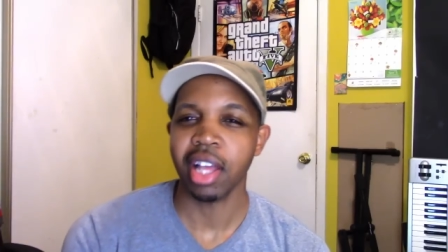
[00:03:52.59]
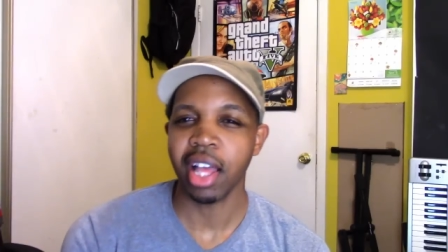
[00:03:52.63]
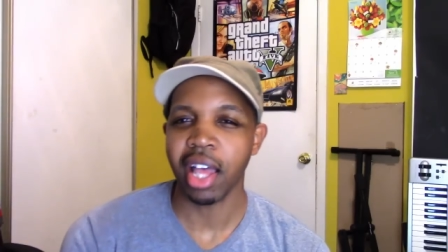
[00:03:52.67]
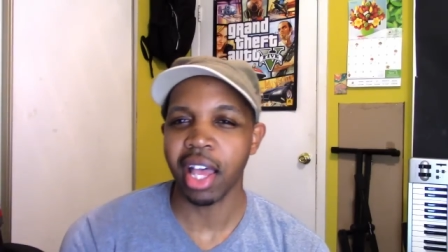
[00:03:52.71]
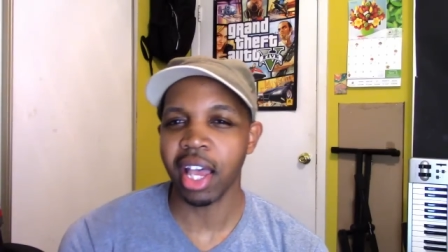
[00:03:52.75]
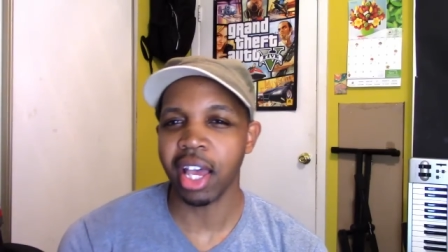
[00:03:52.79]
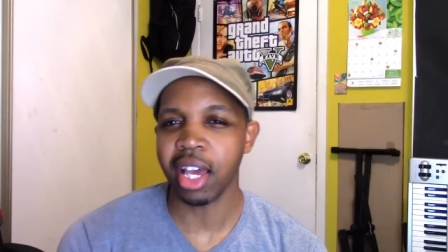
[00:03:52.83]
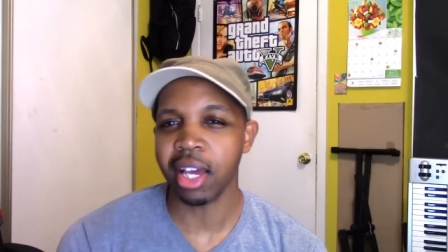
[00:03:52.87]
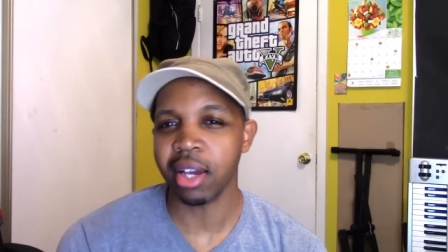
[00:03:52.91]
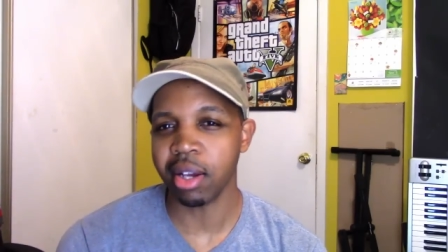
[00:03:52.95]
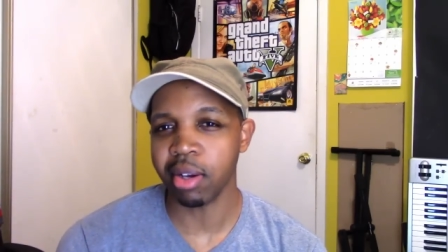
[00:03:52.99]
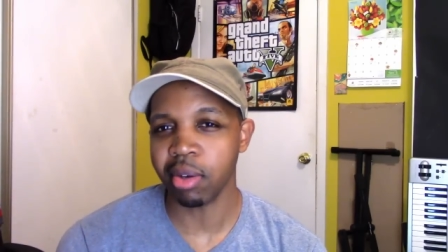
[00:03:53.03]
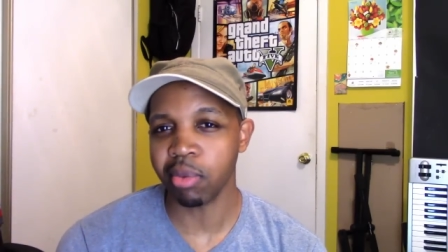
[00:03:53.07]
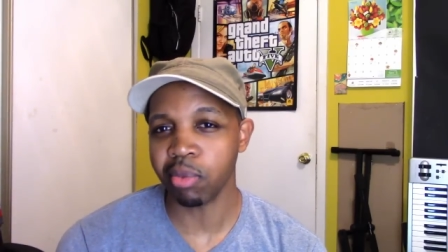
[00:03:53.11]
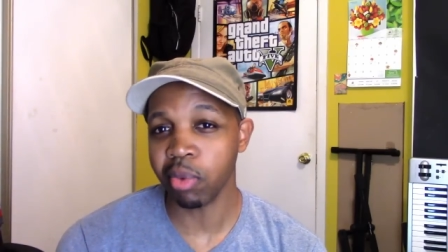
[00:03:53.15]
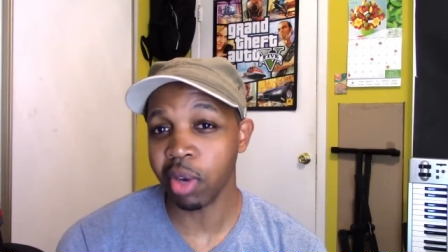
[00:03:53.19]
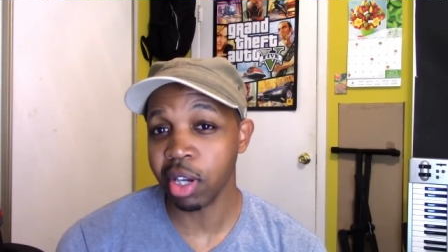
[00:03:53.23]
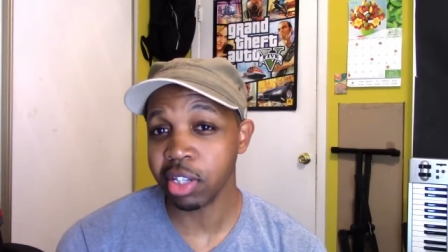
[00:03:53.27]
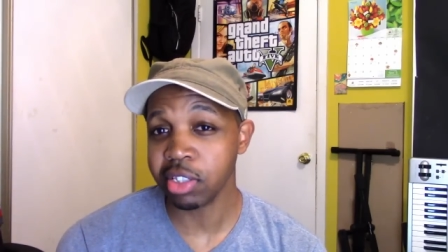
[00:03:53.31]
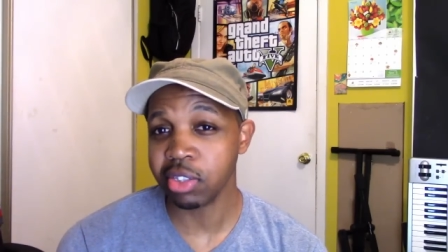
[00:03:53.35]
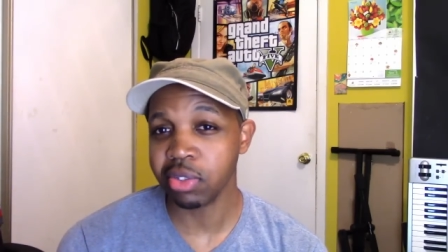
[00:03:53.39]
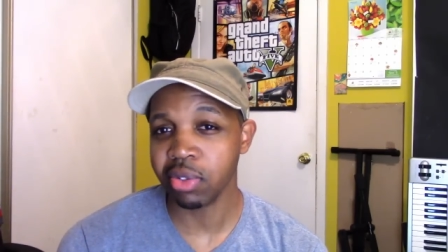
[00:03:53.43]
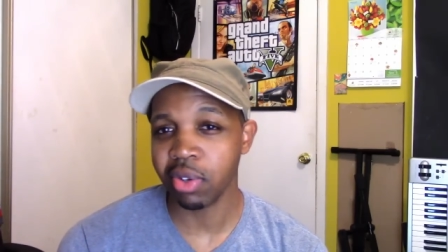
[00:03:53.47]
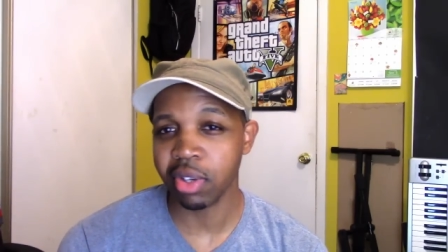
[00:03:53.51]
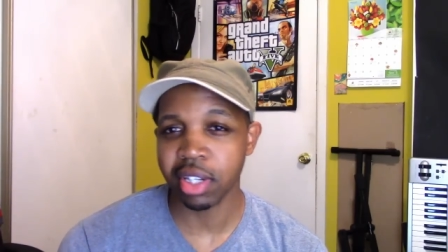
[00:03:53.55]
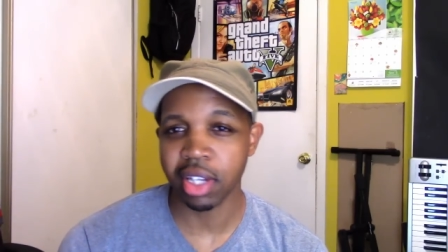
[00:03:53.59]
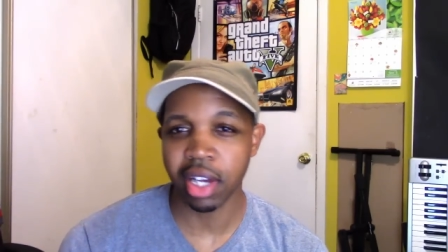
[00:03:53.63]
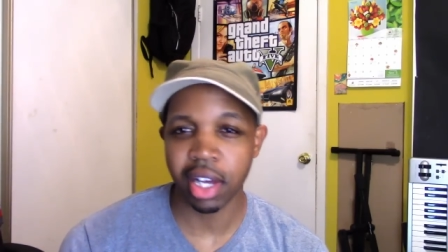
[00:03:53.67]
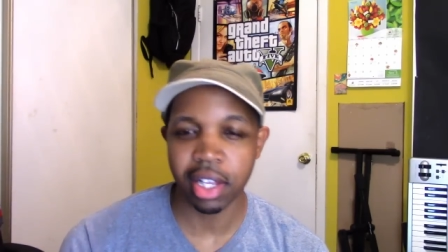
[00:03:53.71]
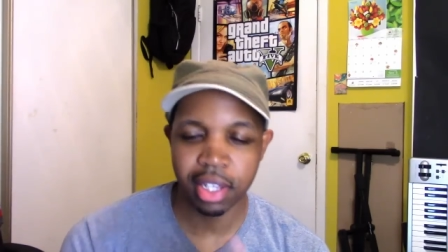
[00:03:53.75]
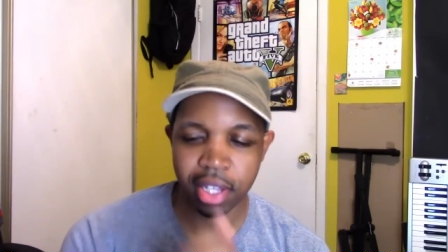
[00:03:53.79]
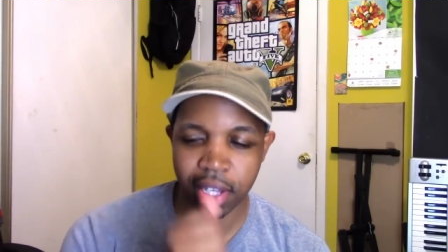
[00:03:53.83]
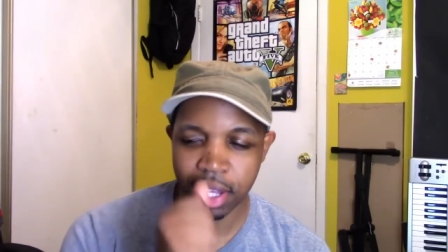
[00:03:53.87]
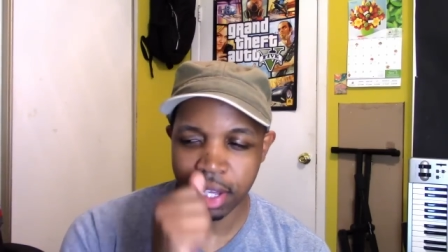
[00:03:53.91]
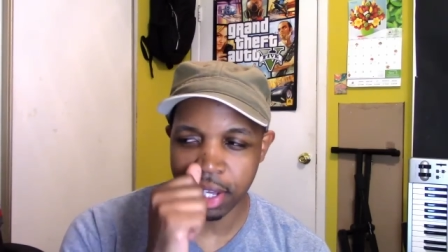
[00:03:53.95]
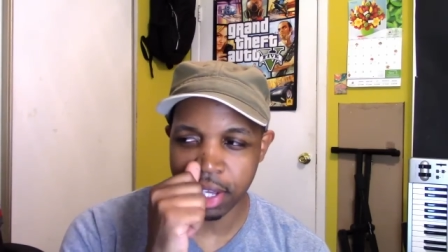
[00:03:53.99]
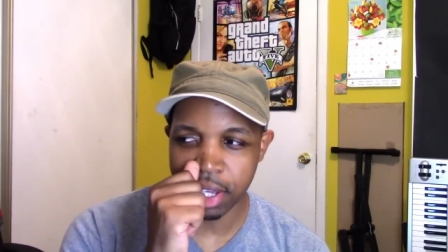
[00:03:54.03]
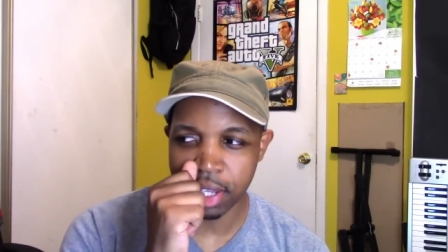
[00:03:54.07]
And Russell, on the
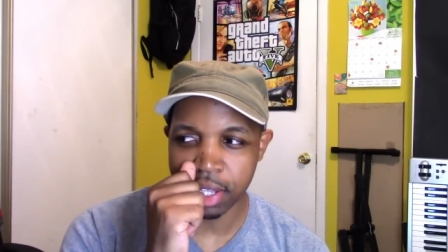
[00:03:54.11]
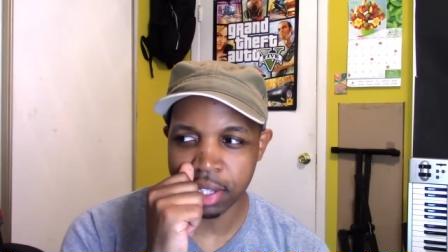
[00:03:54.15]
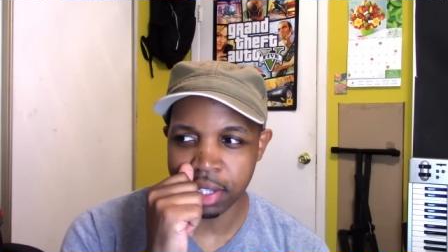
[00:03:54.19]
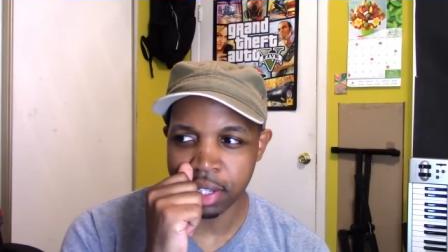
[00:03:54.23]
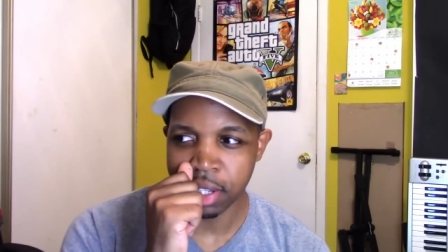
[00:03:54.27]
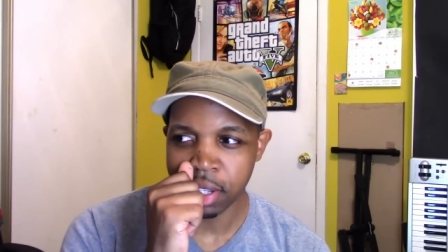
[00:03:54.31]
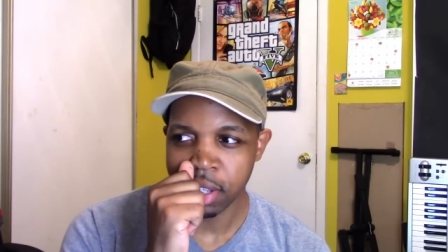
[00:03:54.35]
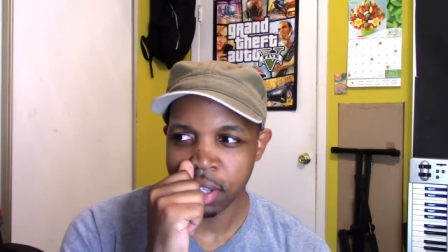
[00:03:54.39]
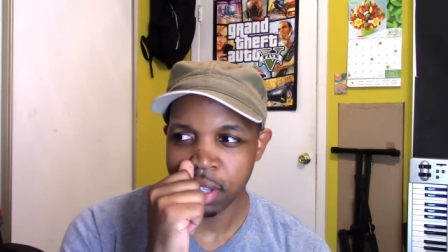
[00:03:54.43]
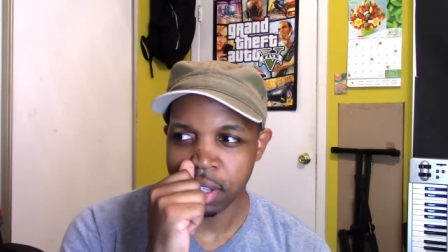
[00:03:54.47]
other hand,